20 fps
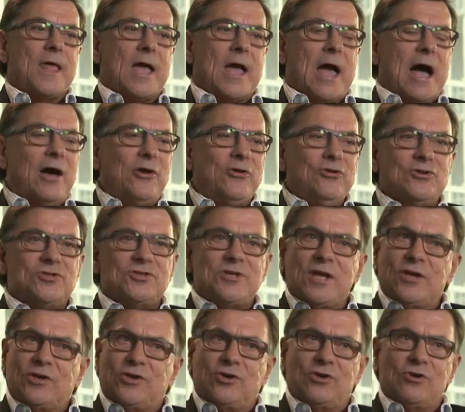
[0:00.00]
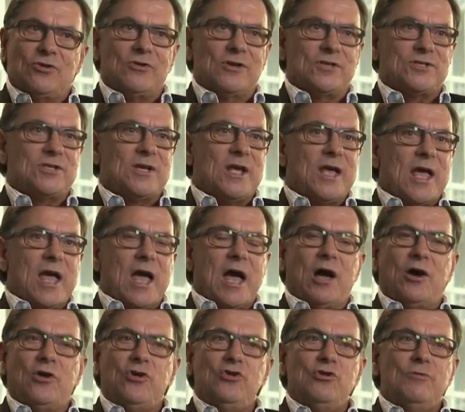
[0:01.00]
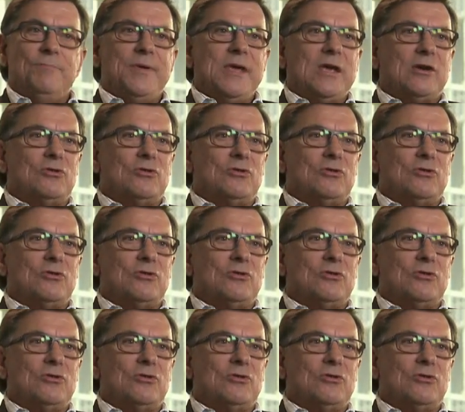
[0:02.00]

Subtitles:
How do you stay curious? How do you be